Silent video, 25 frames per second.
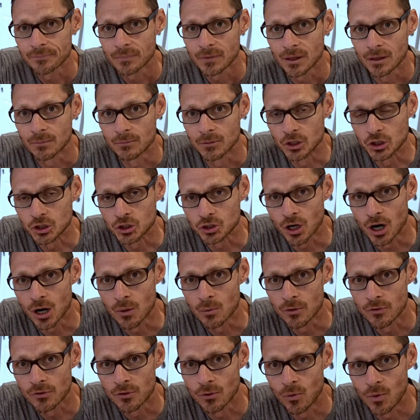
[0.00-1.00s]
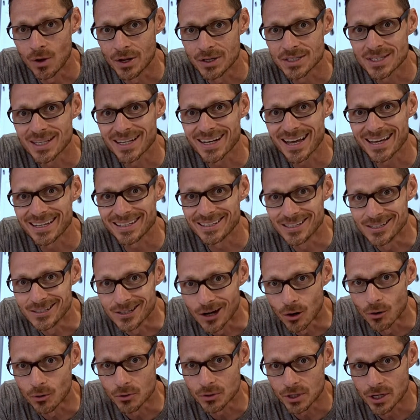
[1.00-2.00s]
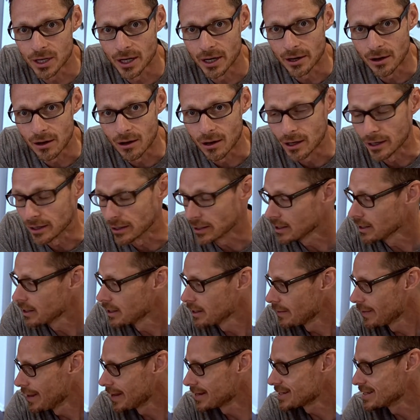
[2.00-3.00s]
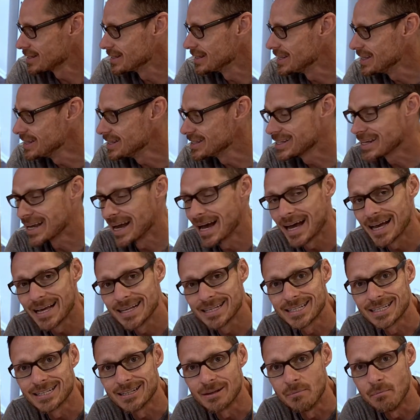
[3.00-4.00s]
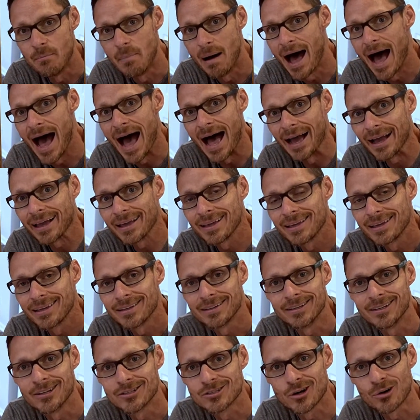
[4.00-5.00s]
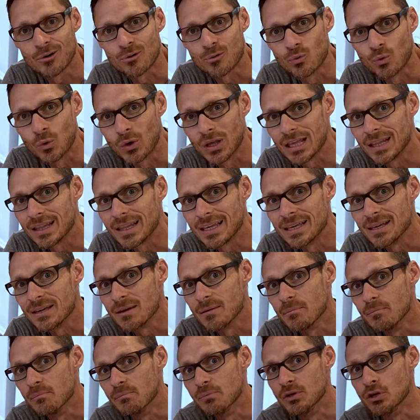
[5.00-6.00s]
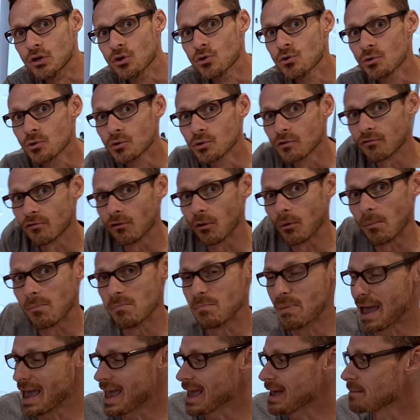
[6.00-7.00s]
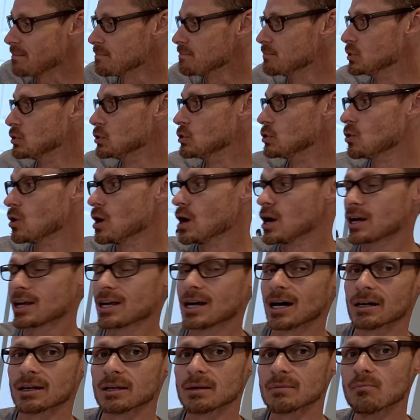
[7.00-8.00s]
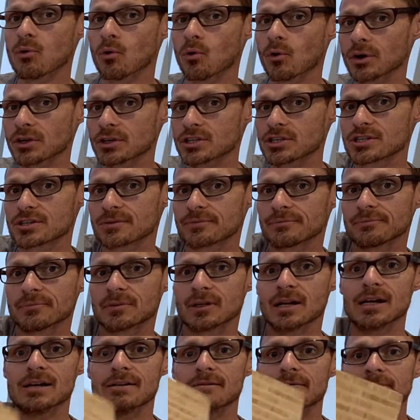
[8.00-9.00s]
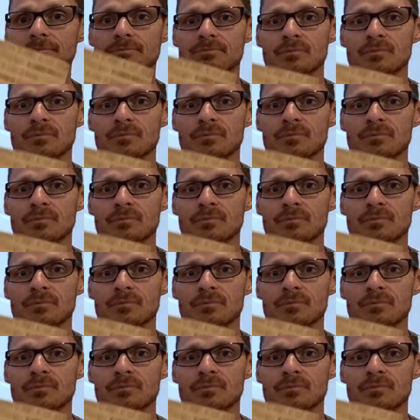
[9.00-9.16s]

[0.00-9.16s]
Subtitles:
I'm going to start with the ones that I don't cut on. That's these guys in the back. These are really beautiful bamboo cutting boards, right?